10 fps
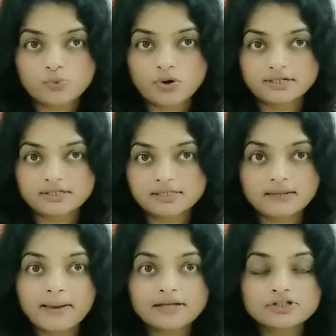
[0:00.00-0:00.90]
voice.
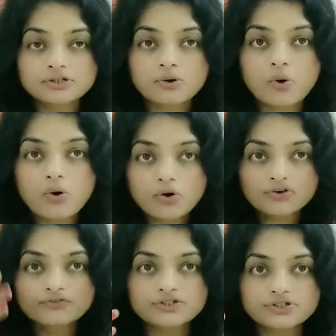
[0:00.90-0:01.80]
And imagine all
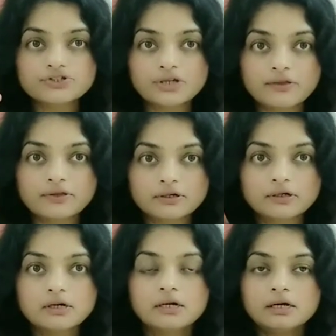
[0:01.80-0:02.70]
of this together.
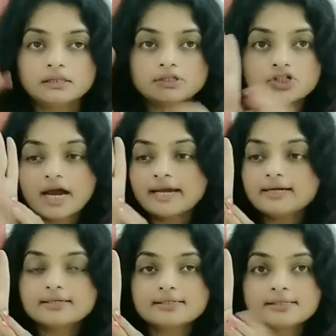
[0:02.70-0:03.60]
The
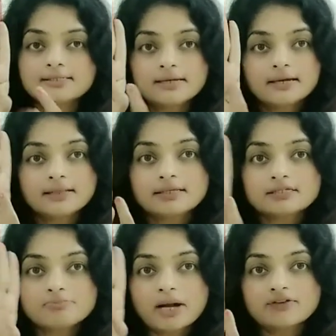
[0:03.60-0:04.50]
child's,
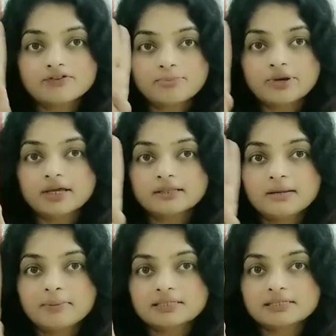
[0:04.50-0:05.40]
this part of the brain, the
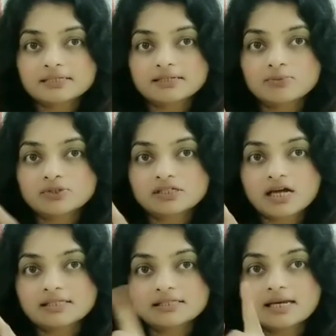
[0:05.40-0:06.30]
limbic system, would
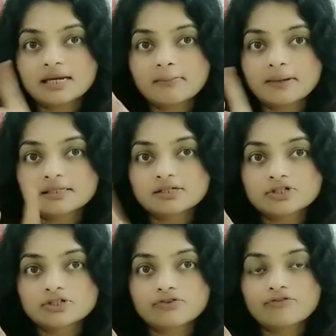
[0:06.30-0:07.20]
start sending
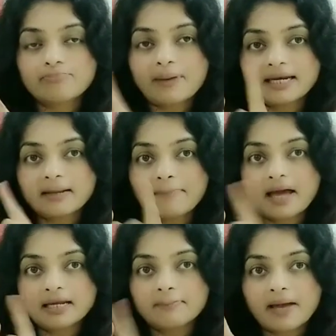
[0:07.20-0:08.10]
messages of panic,
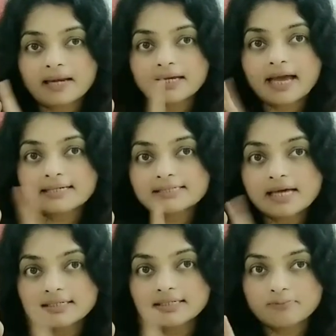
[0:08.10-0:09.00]
panic, panic,
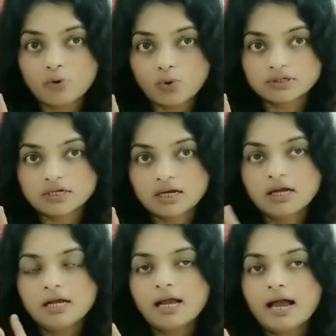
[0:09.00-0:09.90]
anxiety mode.
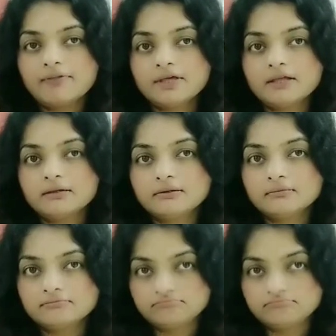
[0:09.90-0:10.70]
And then